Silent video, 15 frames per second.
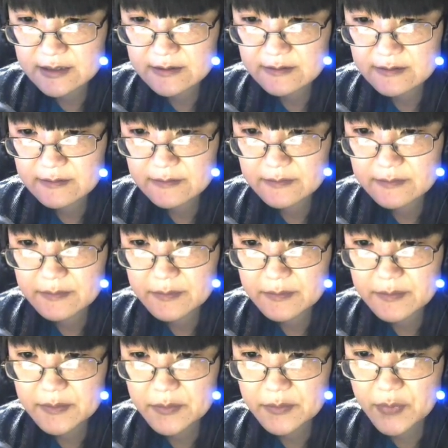fleshing
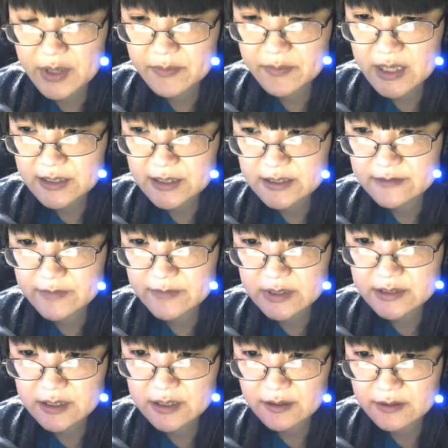out, especially
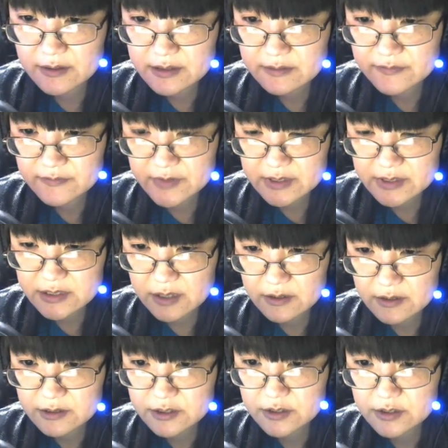Michaelis's
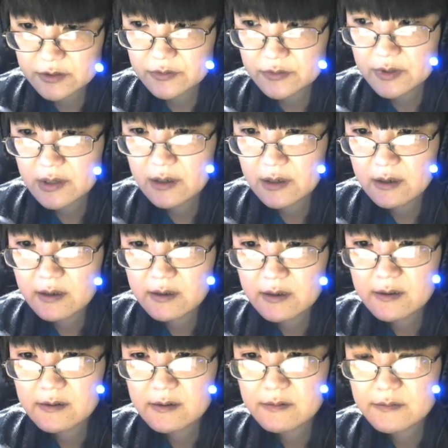story, I want to
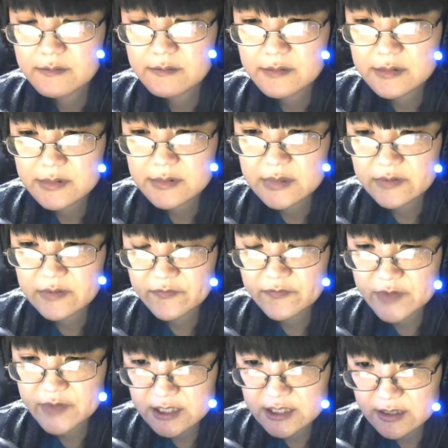work on, and how
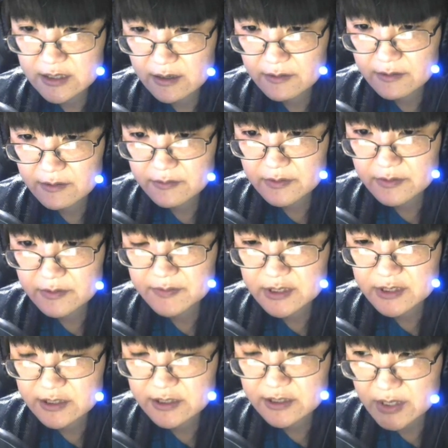I'm going to go about
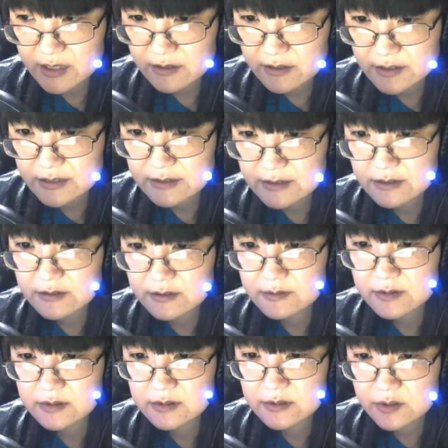
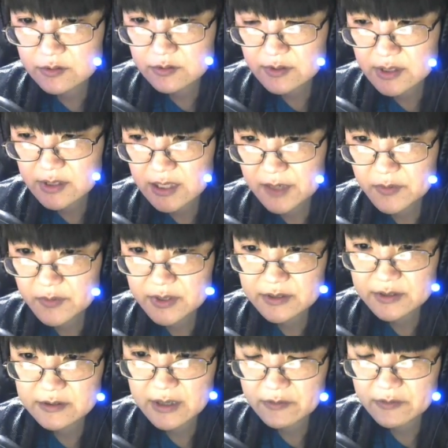adding some more
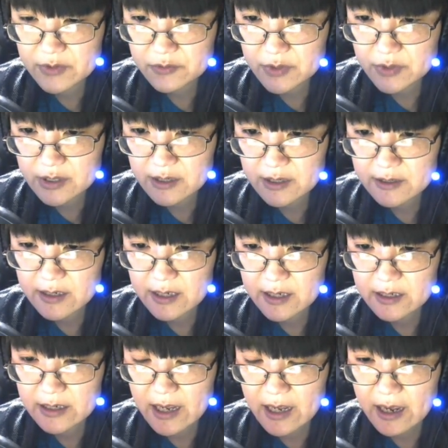content
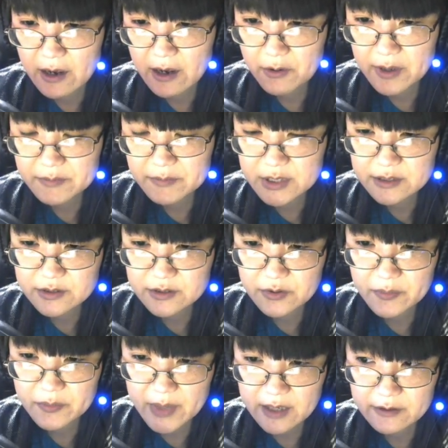to the Crown
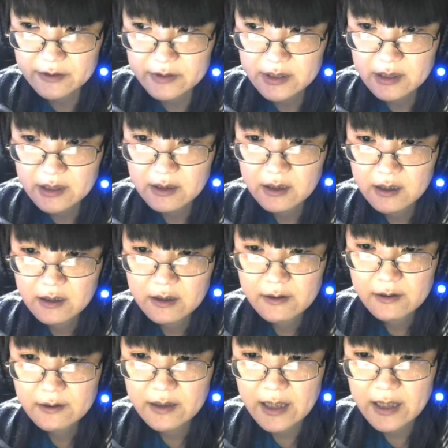side is going
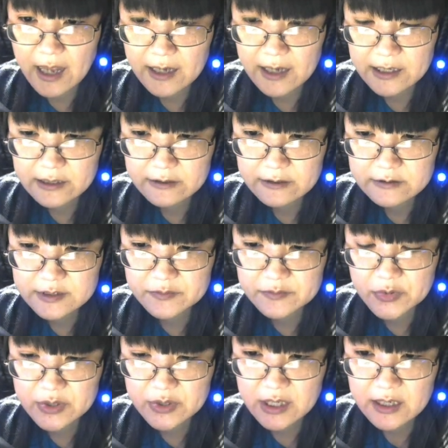to be focusing
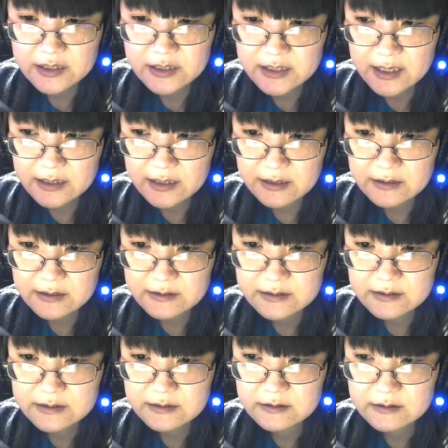on the dream
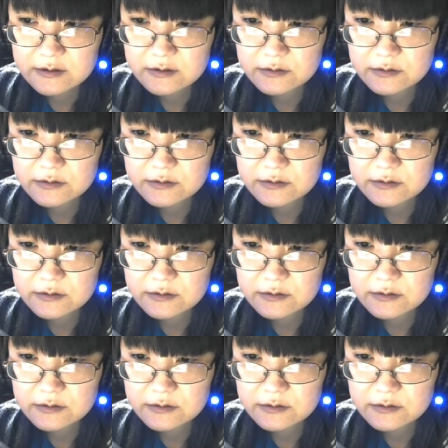sequences,